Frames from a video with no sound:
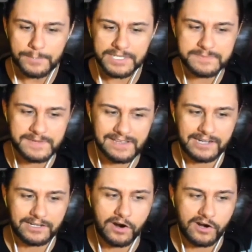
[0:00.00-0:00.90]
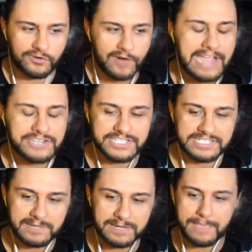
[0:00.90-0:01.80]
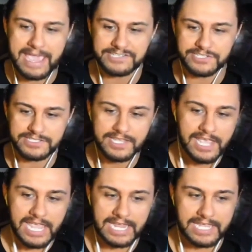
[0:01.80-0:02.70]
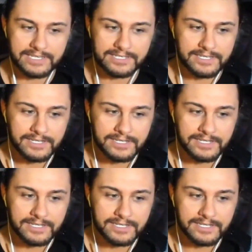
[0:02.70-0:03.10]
but it's been a lot of car crash six minute matches, and yeah